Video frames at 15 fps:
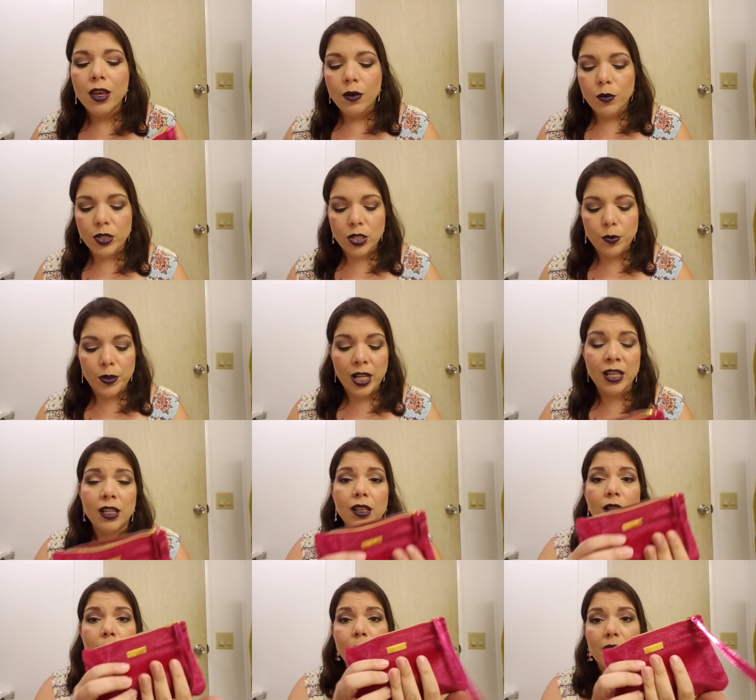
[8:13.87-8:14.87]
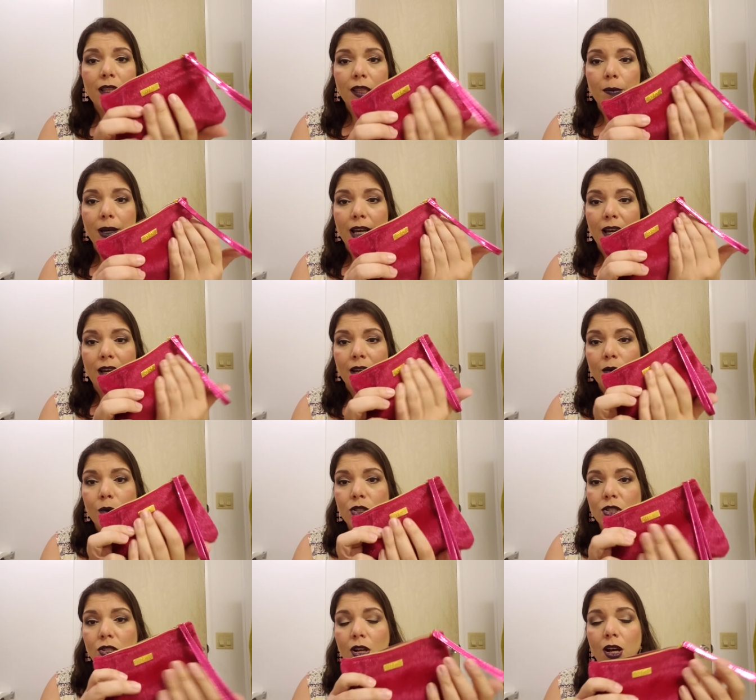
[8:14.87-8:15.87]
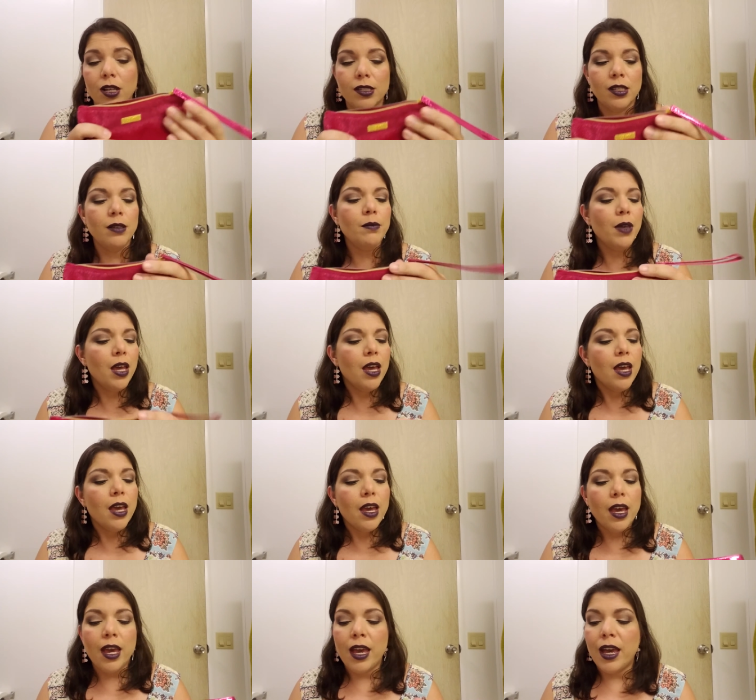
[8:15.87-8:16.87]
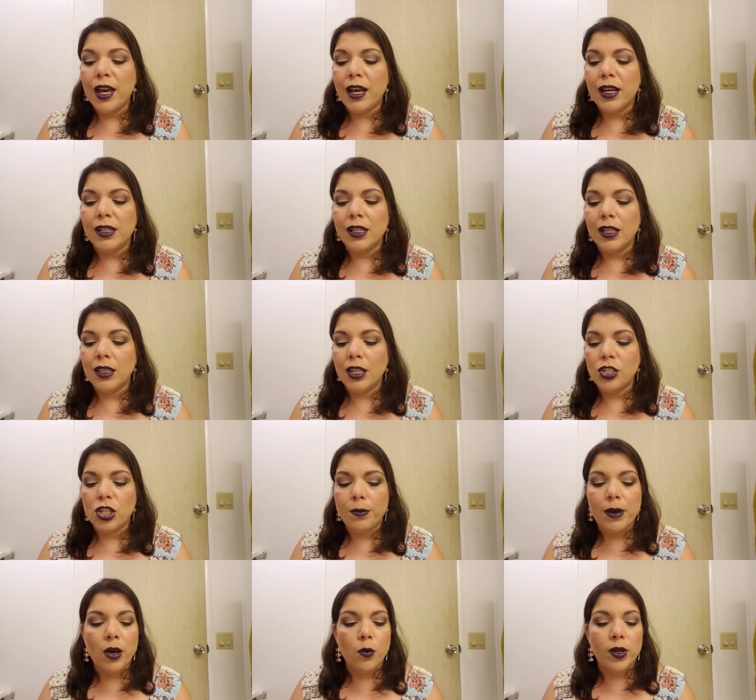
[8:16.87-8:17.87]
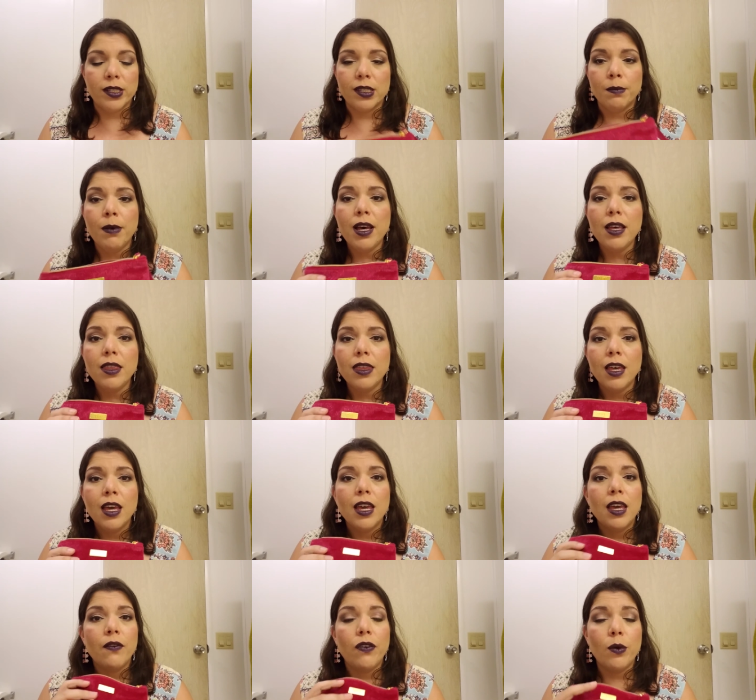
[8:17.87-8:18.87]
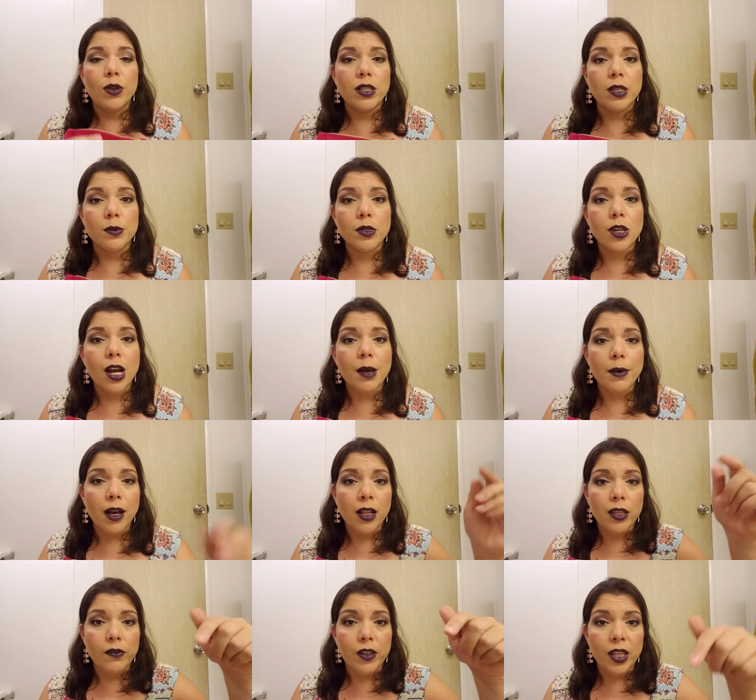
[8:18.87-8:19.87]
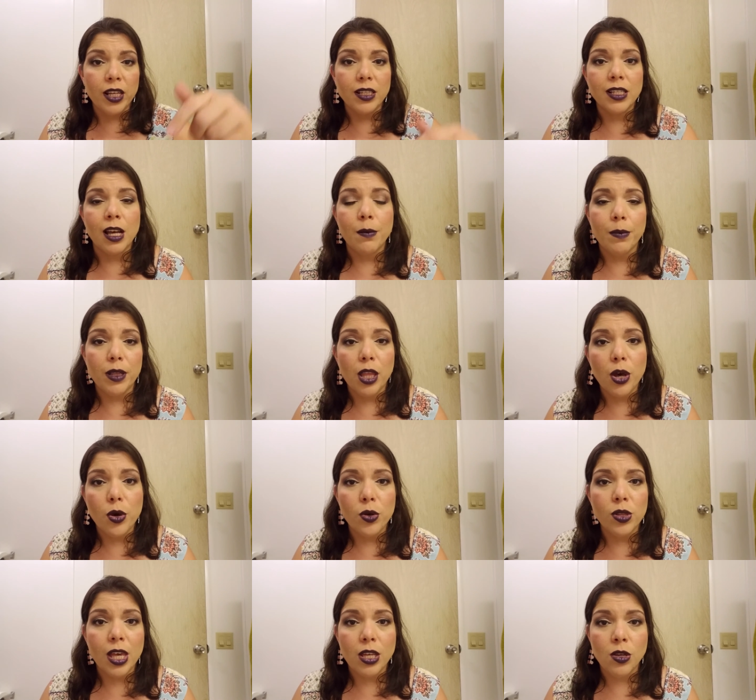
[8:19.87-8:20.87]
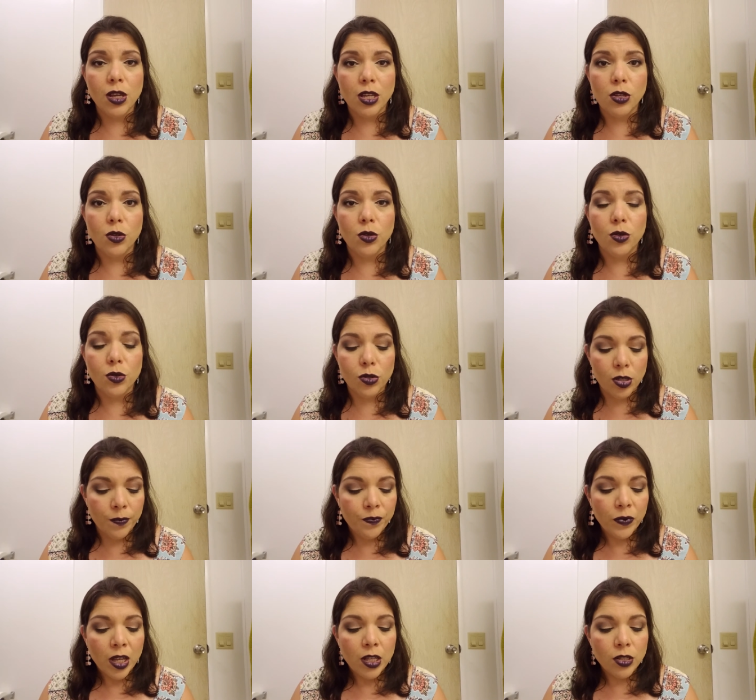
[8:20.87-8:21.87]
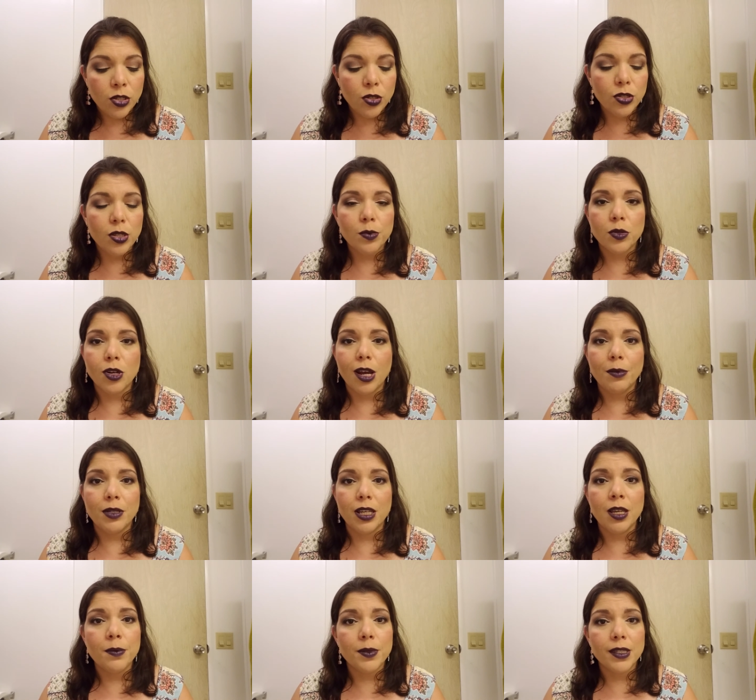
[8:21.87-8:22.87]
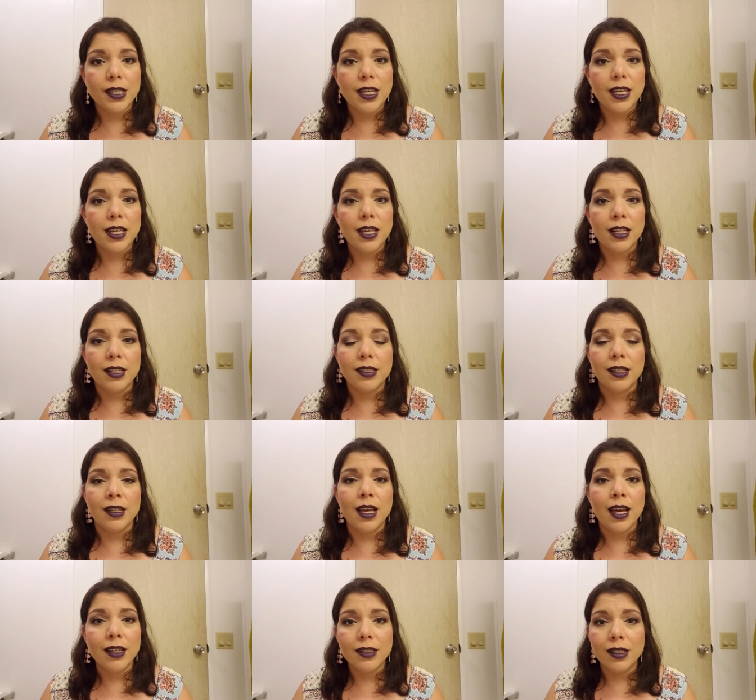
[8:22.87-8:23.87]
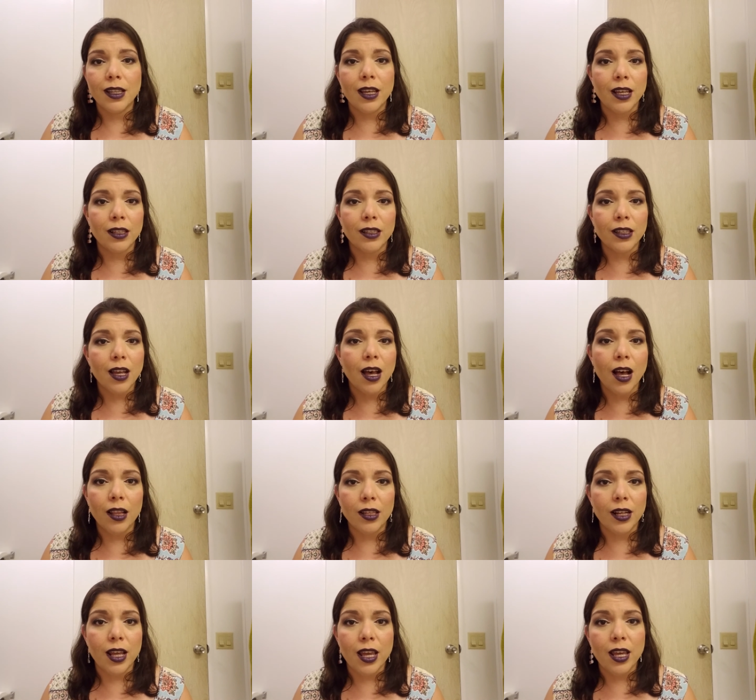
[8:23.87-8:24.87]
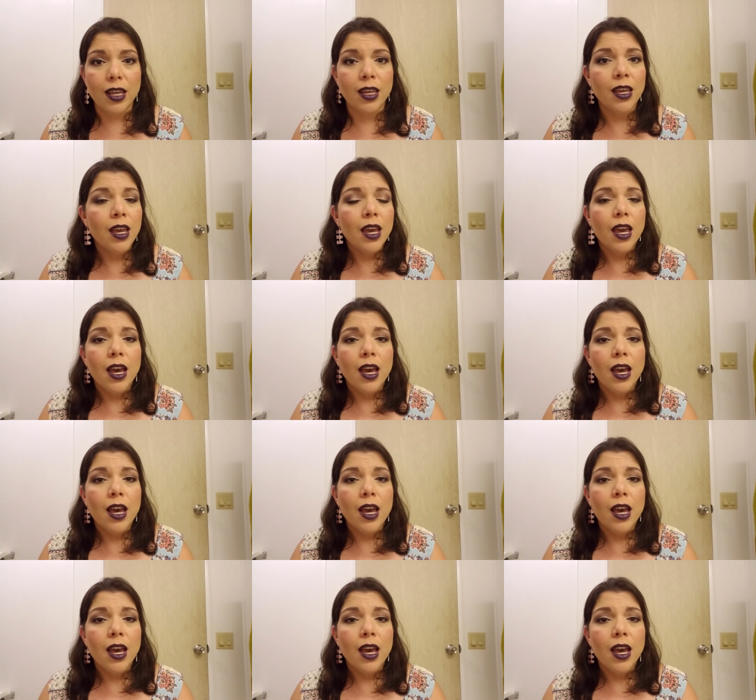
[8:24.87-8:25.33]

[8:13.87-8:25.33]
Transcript: which is including the bag, which is awesome. And they ship out once a month. If you want to subscribe, I'll leave a link down below that you can use to subscribe to Ipsy. It is an excellent holiday